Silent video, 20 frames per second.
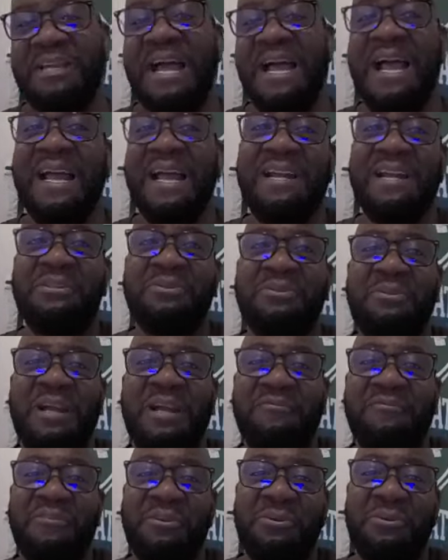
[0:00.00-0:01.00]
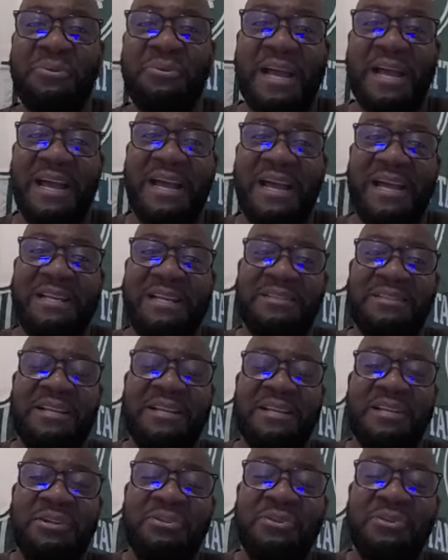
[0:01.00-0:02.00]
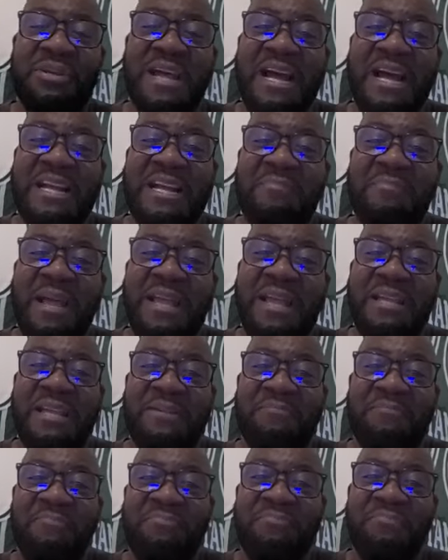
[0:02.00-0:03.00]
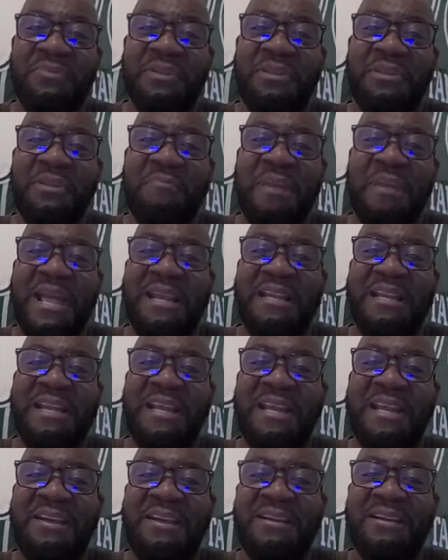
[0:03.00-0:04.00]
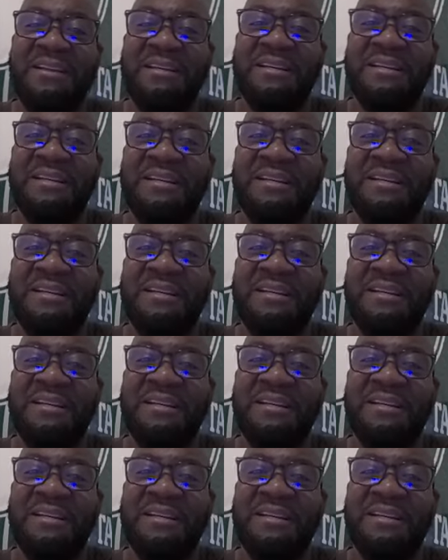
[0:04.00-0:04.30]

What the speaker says: I got to do that for you guys, because you guys made it. You made it here.